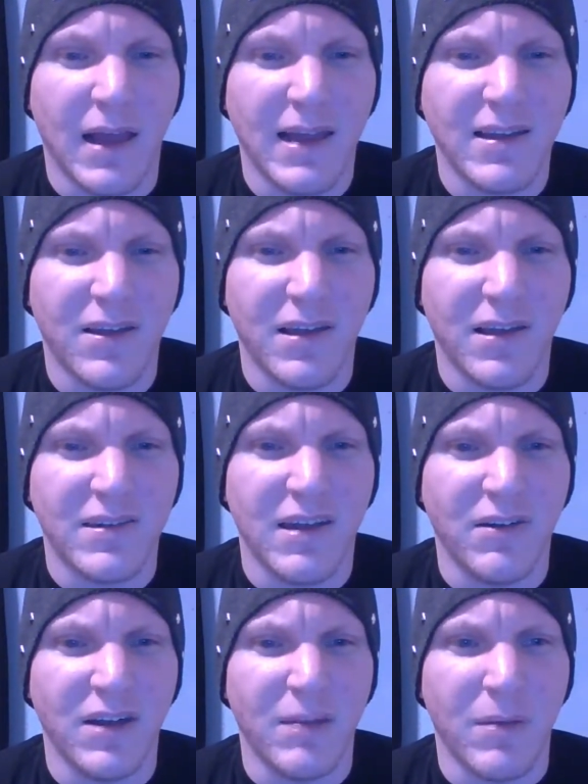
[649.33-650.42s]
I liked how that
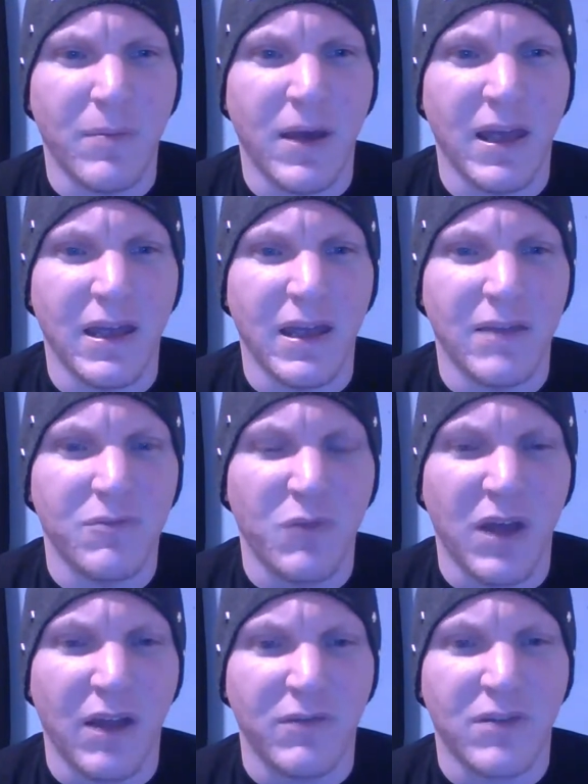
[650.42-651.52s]
sounded in my mind,
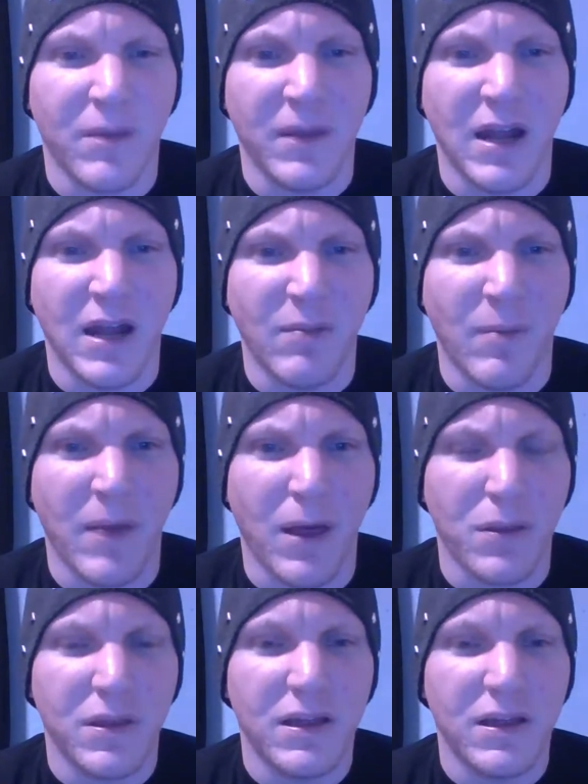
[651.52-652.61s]
coming out of my
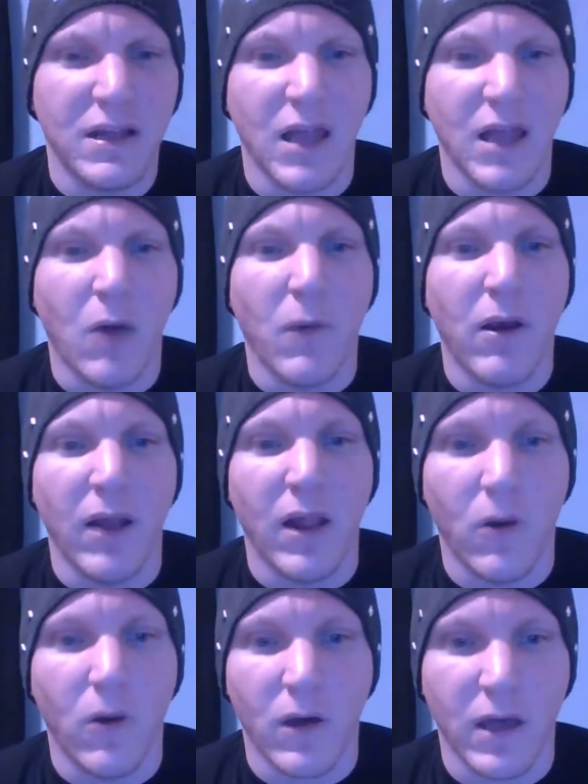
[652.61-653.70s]
mouth. La Huera
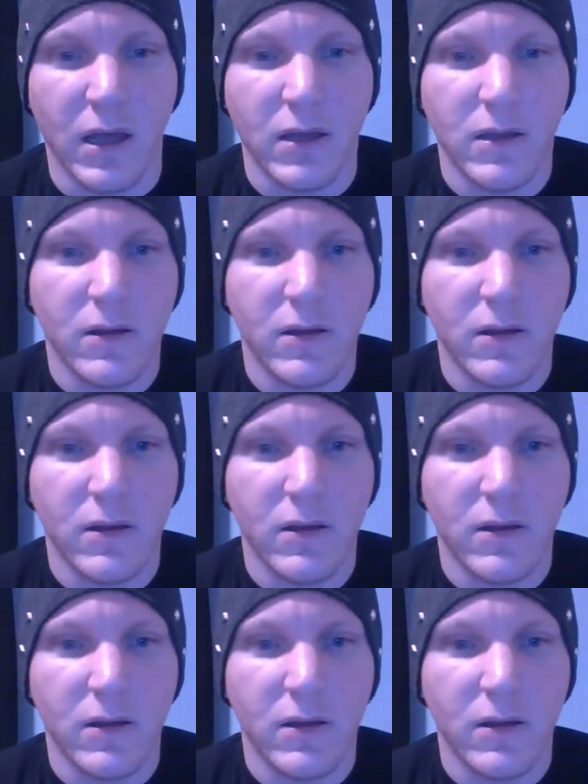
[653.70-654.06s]
Loca.